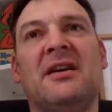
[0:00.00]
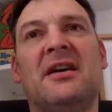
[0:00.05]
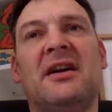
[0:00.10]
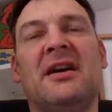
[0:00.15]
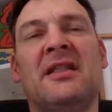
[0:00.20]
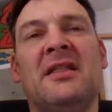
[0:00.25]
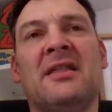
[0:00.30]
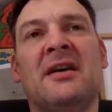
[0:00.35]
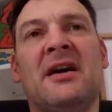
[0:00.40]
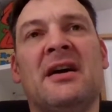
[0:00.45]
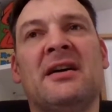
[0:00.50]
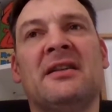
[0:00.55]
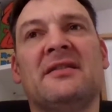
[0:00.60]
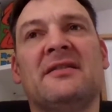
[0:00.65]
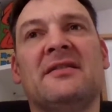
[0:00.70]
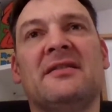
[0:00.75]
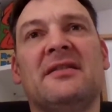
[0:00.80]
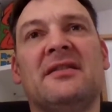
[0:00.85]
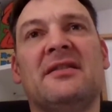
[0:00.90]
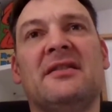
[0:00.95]
in that
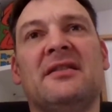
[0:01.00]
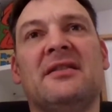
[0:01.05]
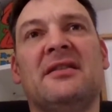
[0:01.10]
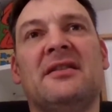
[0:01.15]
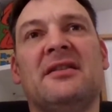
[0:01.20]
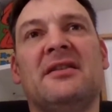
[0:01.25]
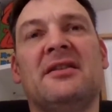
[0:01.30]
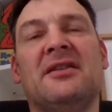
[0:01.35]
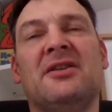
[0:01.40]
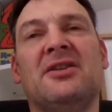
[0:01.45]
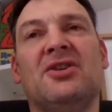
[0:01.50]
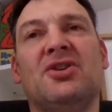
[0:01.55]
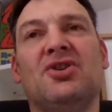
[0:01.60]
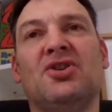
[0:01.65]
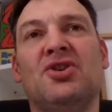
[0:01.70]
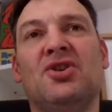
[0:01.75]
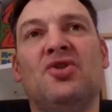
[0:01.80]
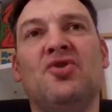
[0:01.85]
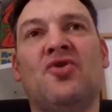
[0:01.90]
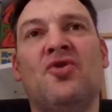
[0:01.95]

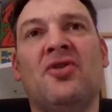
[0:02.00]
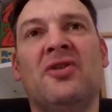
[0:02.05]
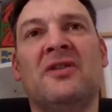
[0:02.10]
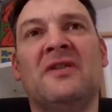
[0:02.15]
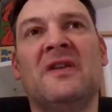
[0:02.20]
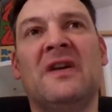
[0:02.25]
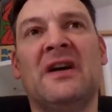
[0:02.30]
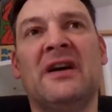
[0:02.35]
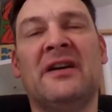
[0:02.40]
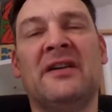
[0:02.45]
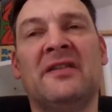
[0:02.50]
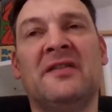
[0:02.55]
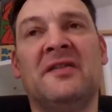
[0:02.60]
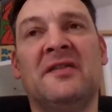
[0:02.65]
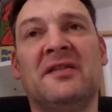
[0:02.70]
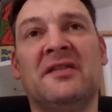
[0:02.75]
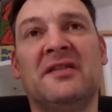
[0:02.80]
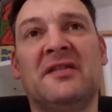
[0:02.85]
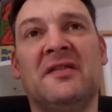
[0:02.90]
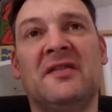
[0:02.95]
God
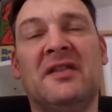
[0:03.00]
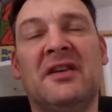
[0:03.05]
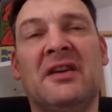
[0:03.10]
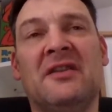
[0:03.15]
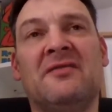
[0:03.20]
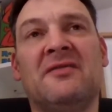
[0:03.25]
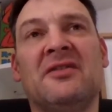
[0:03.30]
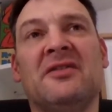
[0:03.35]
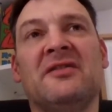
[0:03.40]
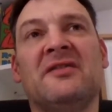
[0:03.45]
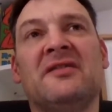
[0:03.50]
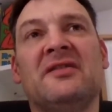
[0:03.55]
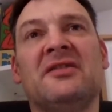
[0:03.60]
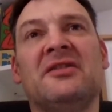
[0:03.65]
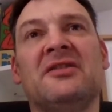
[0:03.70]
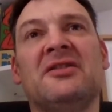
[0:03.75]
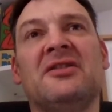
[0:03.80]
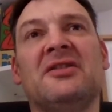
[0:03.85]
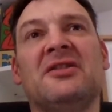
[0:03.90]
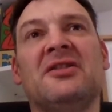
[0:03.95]
has saved us,
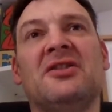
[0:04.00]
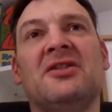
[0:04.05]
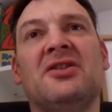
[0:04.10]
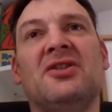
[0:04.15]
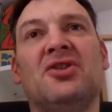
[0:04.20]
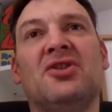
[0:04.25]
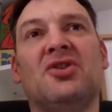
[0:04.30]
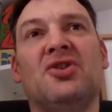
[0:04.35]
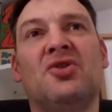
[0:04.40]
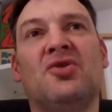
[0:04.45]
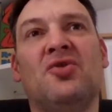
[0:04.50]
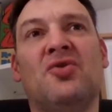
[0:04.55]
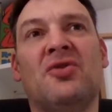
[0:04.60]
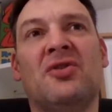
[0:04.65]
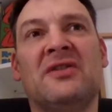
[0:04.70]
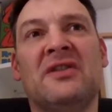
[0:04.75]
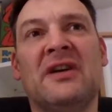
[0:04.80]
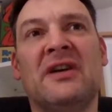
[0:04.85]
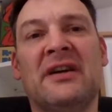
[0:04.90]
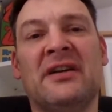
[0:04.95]

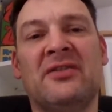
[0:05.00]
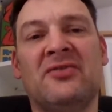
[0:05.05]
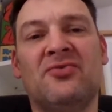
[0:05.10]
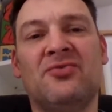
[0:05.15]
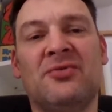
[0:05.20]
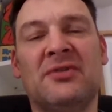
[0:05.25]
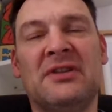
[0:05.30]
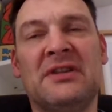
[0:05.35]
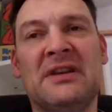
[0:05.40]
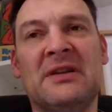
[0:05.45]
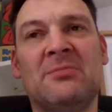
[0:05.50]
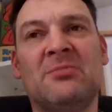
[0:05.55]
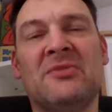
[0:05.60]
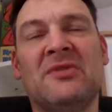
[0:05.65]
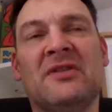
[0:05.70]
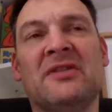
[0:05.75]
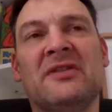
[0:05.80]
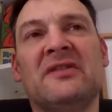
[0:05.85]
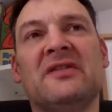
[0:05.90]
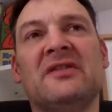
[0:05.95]
God has redeemed
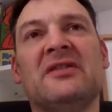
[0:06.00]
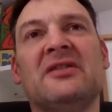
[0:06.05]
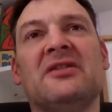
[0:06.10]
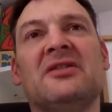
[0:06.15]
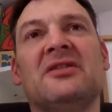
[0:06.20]
us,